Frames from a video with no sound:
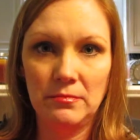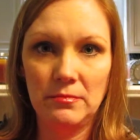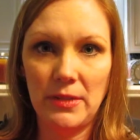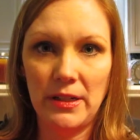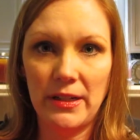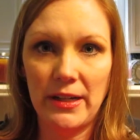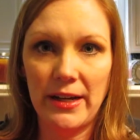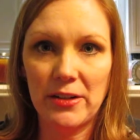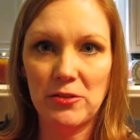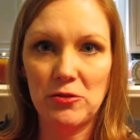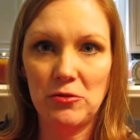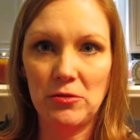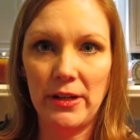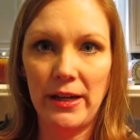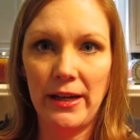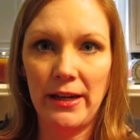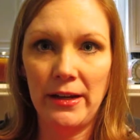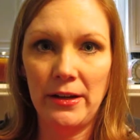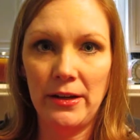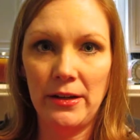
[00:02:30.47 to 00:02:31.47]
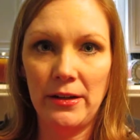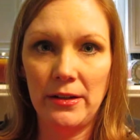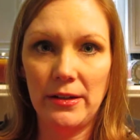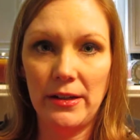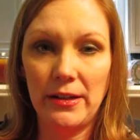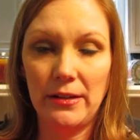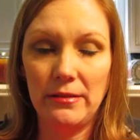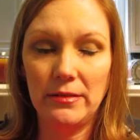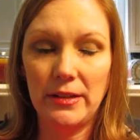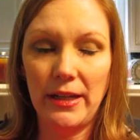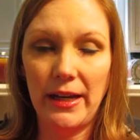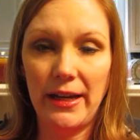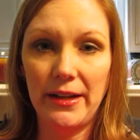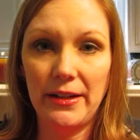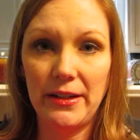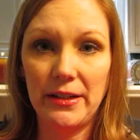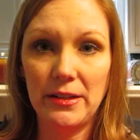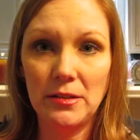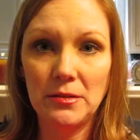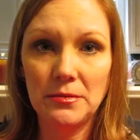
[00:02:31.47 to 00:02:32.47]
actual
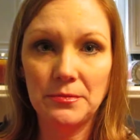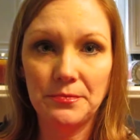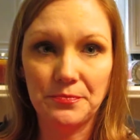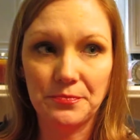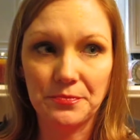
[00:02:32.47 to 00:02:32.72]
Canon.